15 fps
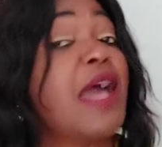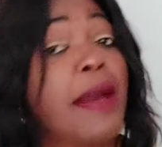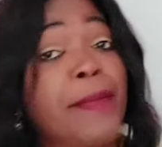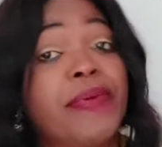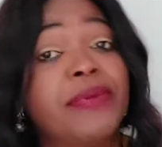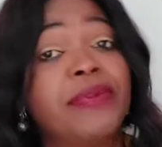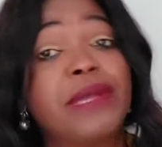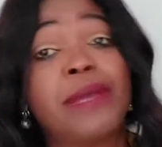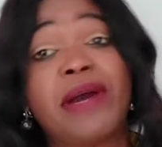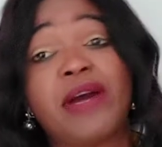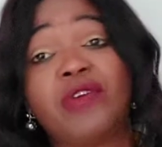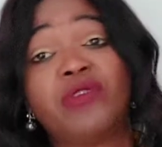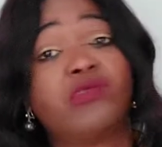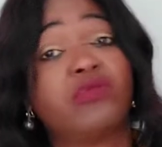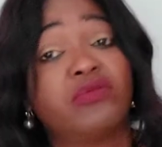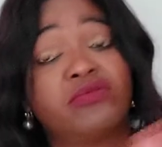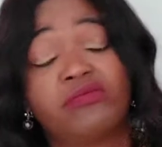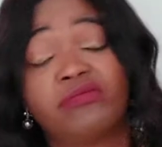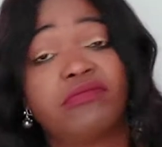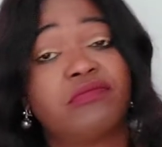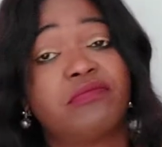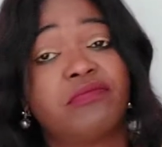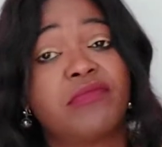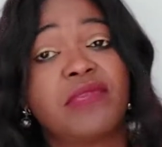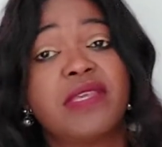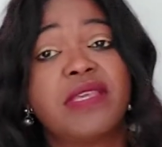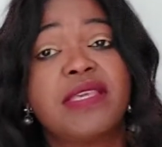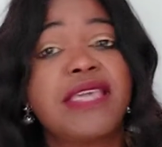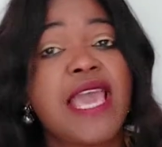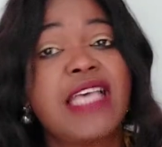happened about
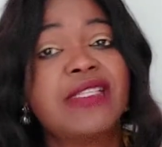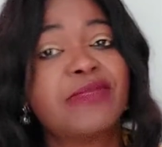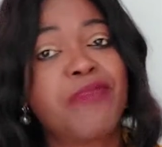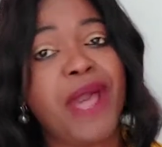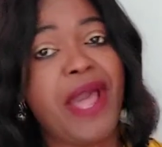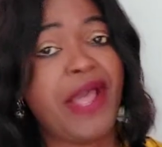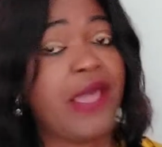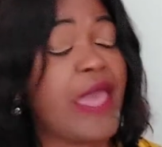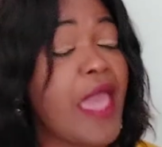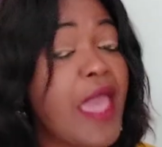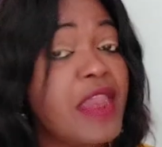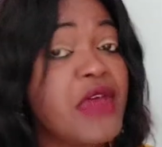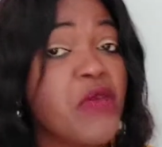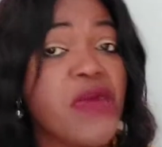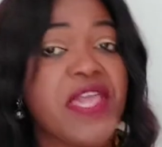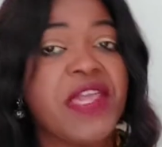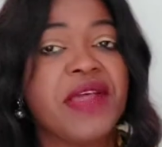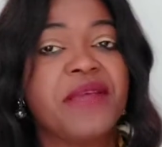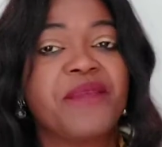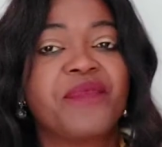years back anyway.